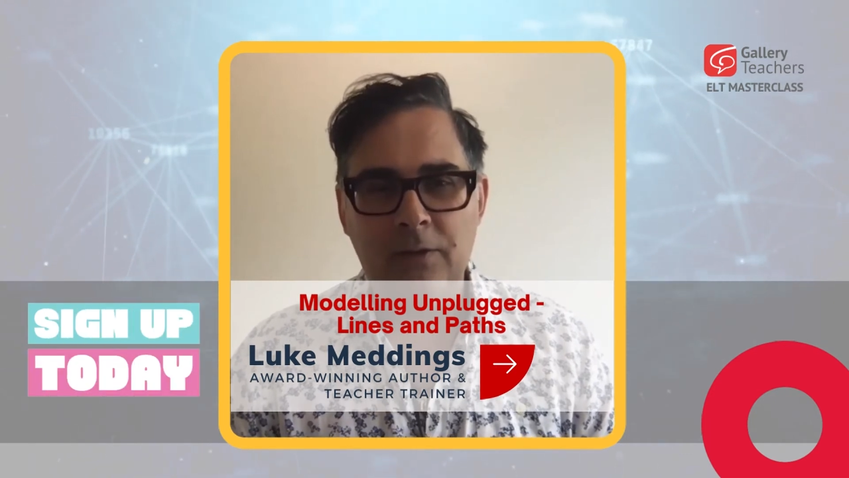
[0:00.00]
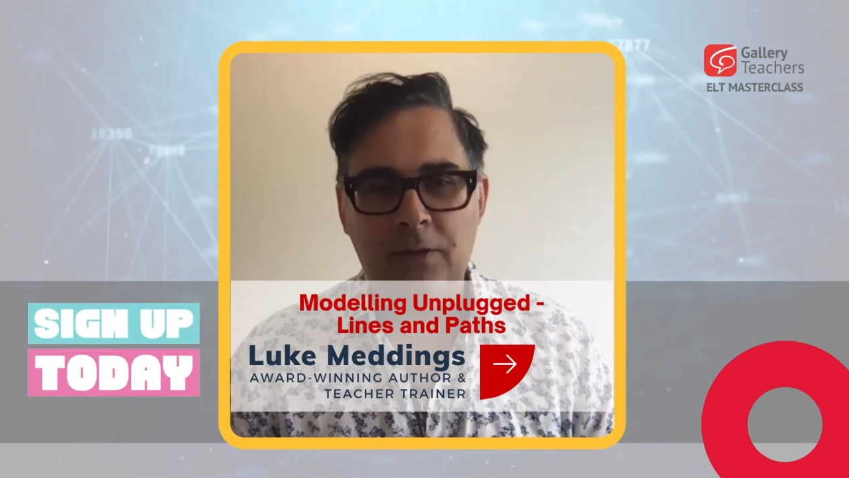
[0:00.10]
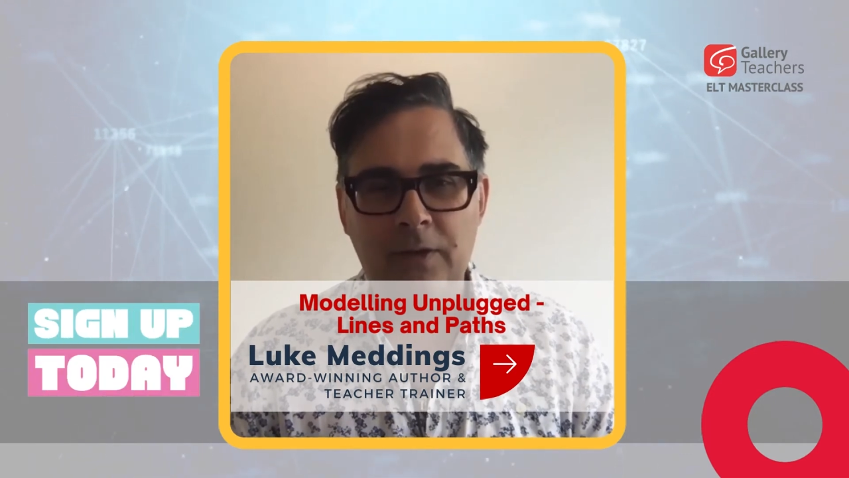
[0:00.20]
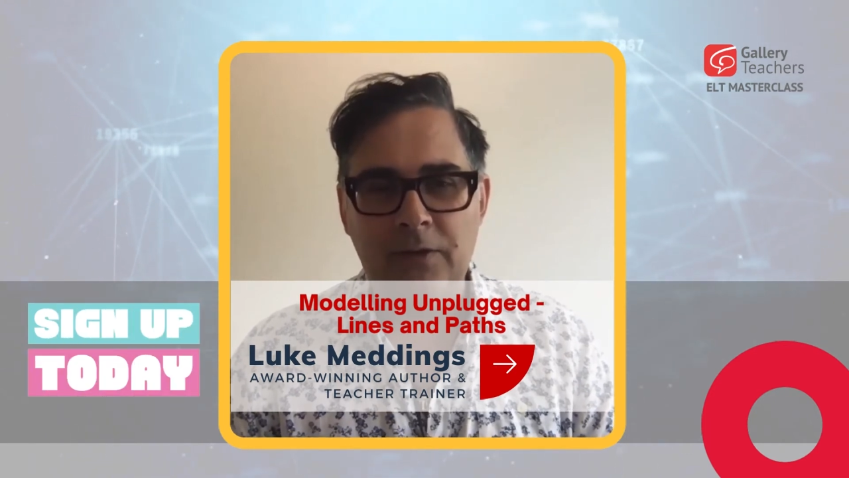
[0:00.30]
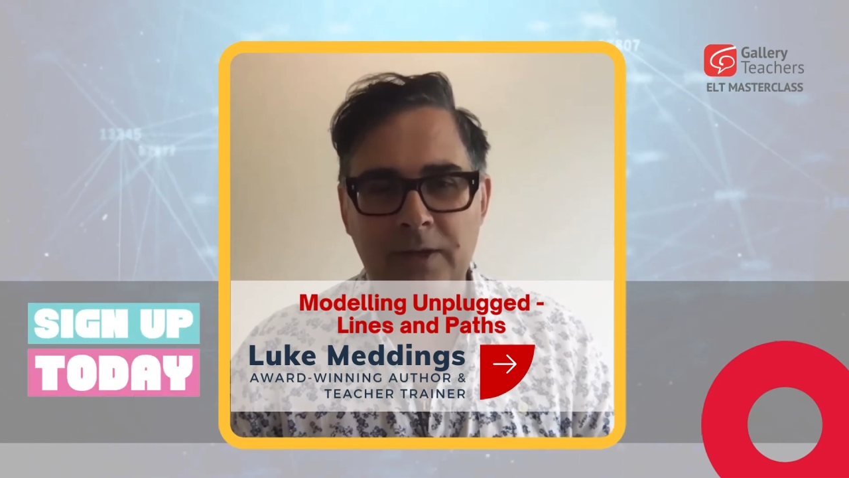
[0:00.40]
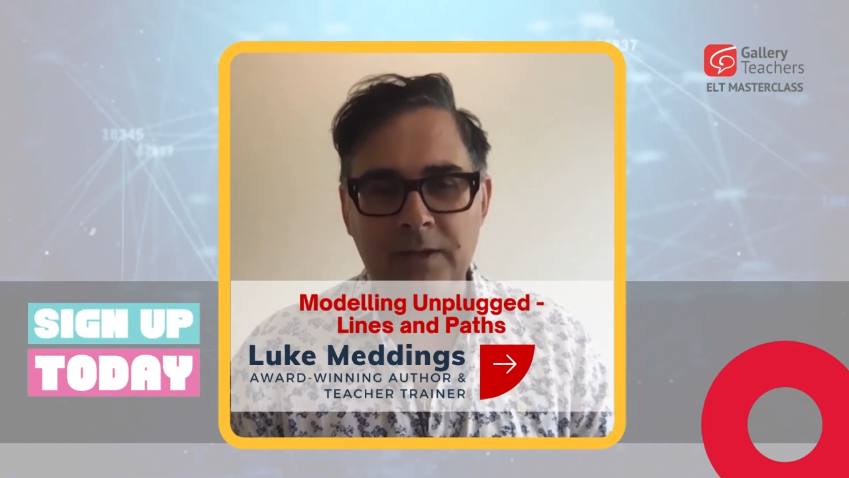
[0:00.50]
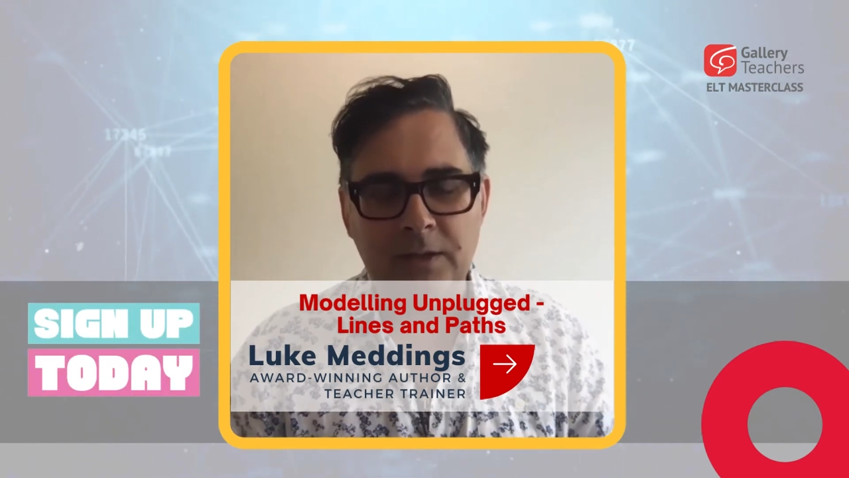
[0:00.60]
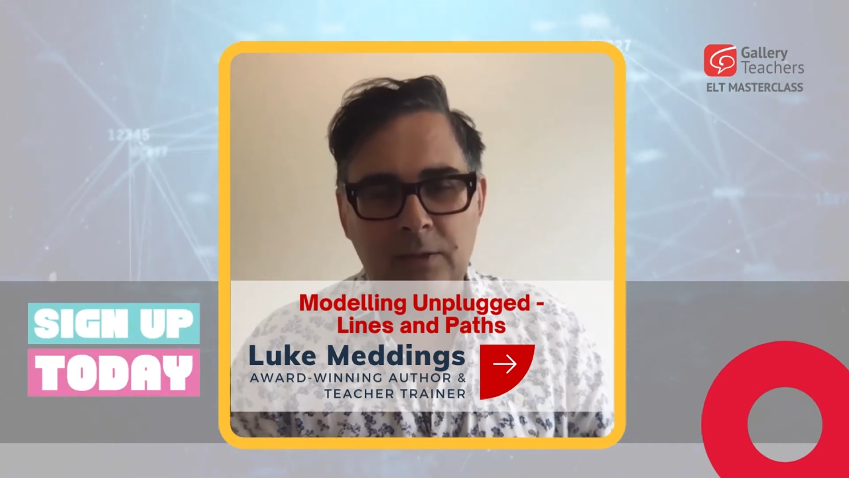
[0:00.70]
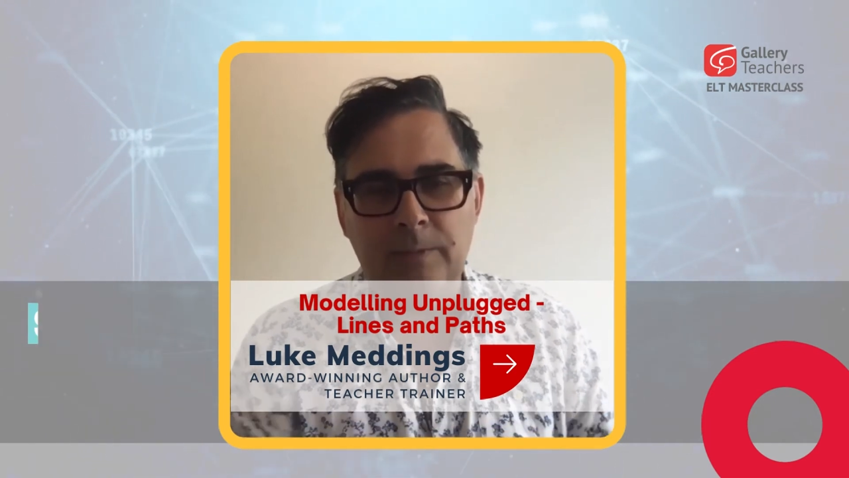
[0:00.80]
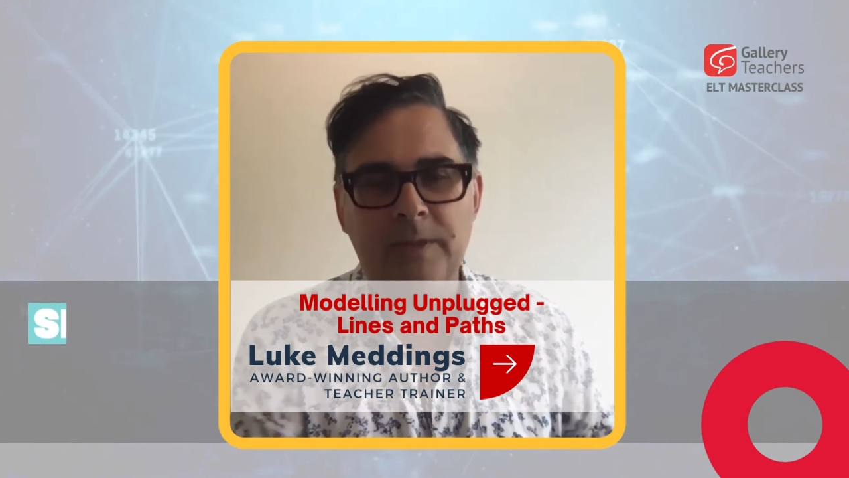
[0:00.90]
that they're
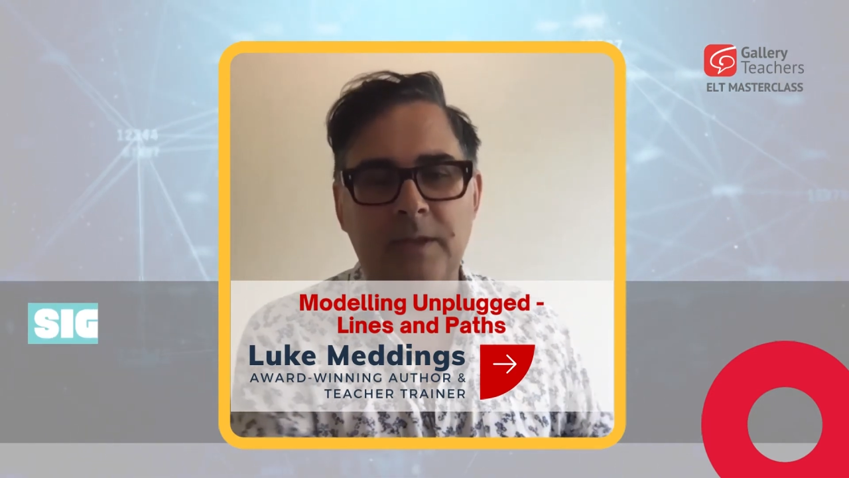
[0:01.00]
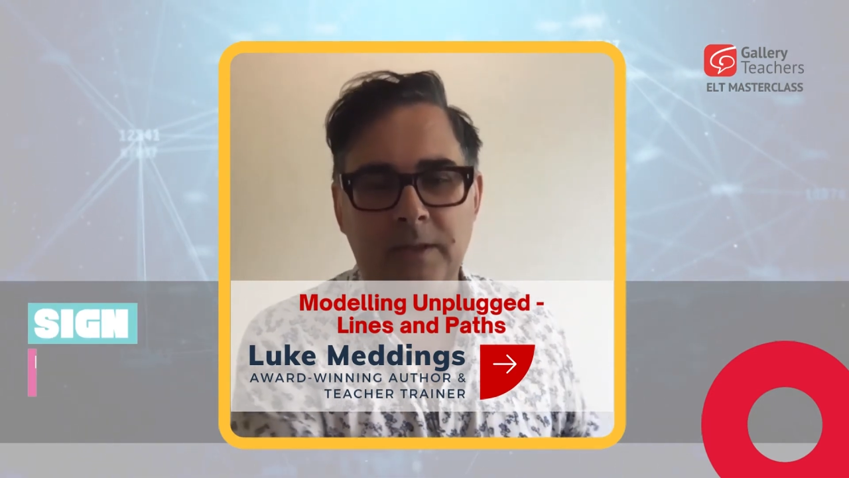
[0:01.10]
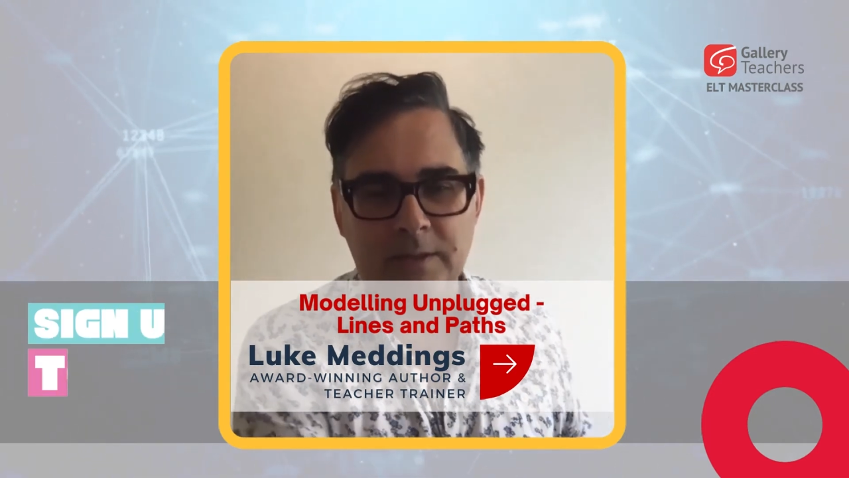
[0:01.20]
still missing